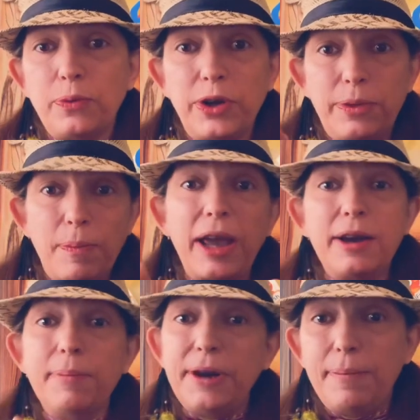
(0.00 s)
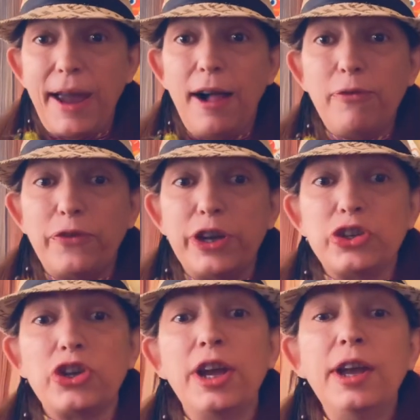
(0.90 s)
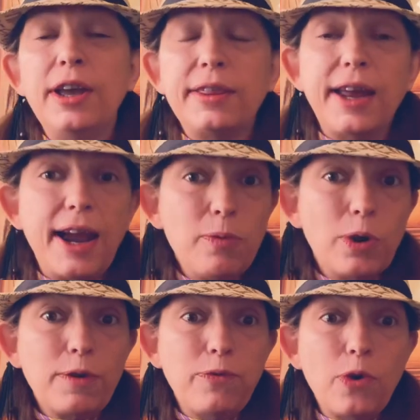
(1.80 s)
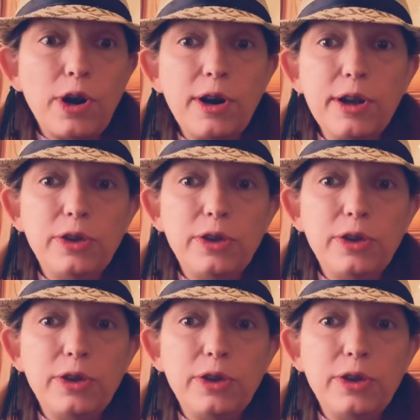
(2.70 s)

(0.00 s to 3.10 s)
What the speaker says: With my company PalFish that I work for,